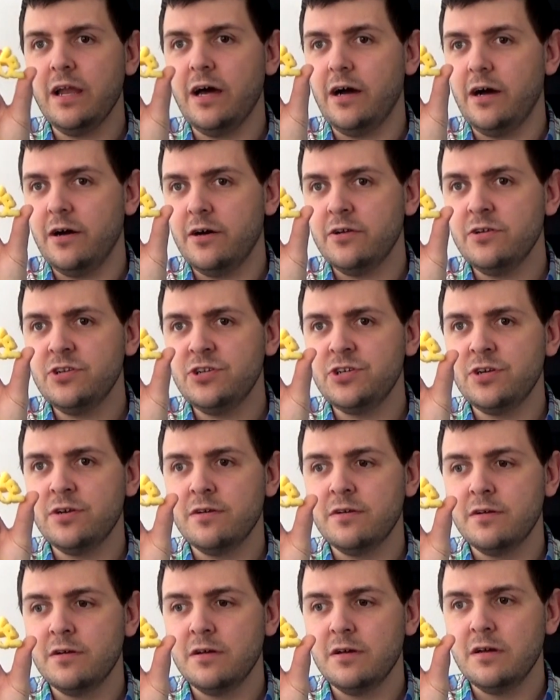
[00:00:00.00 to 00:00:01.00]
large,
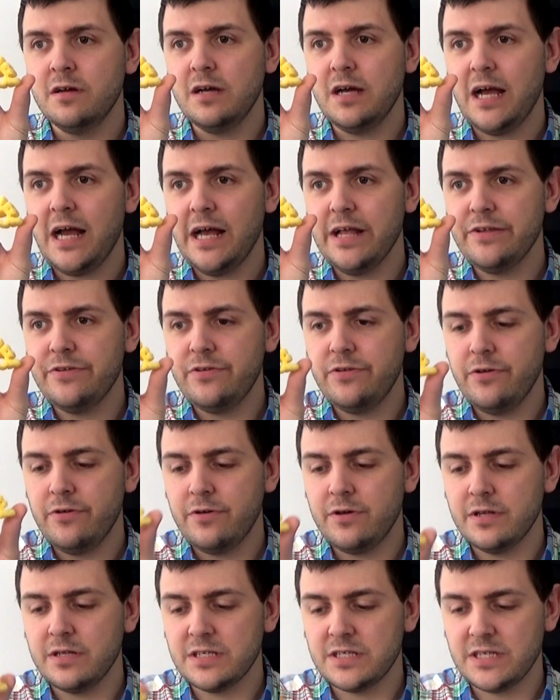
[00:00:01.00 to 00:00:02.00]
as you
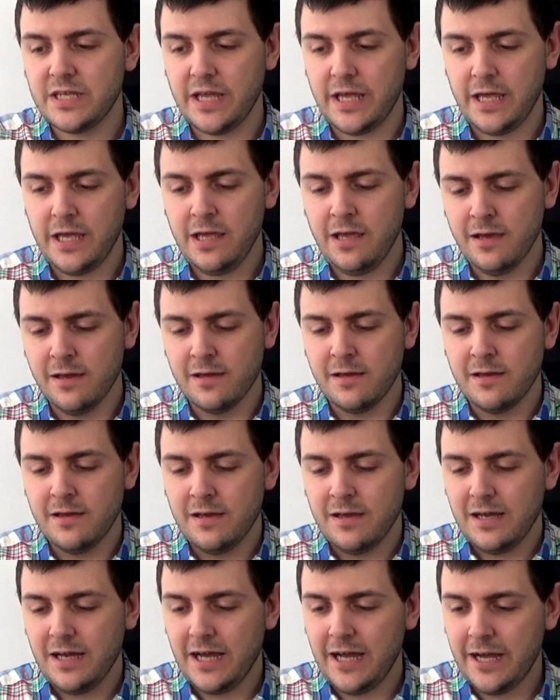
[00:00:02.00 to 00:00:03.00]
can see.
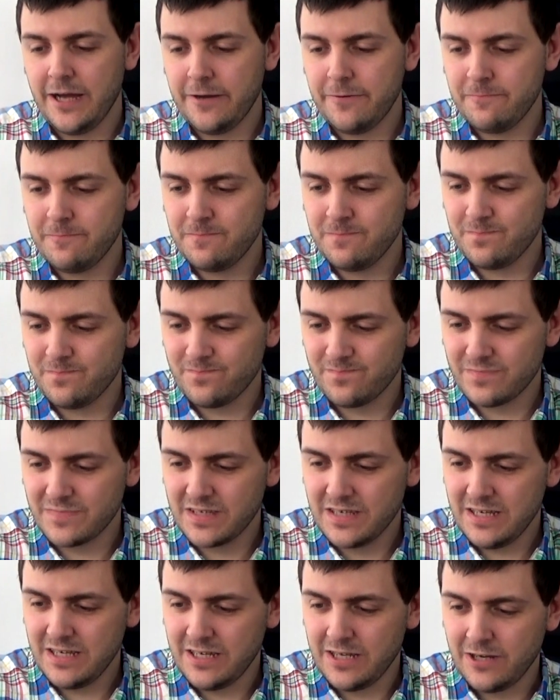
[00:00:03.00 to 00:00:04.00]
You
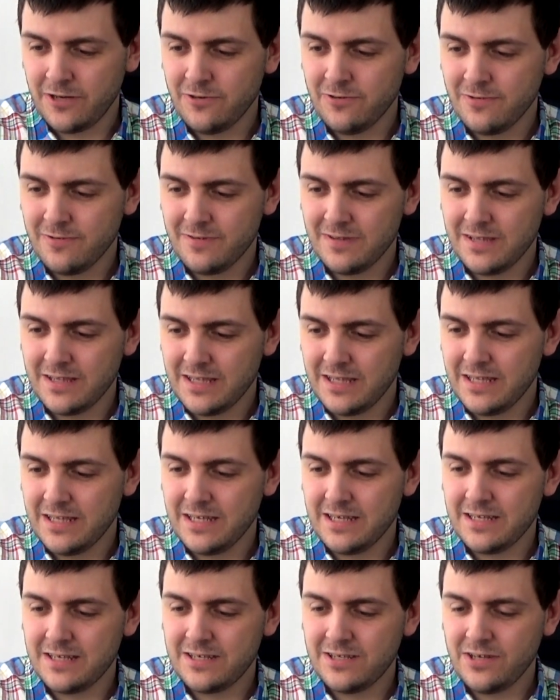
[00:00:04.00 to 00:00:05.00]
know,
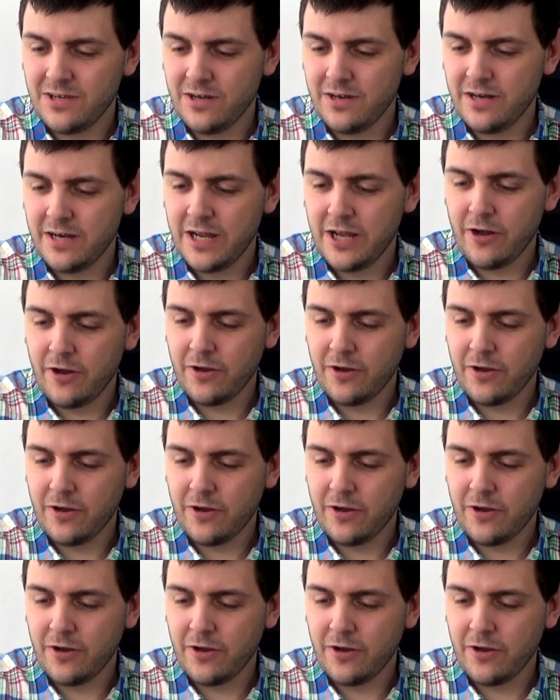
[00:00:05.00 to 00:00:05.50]
certainly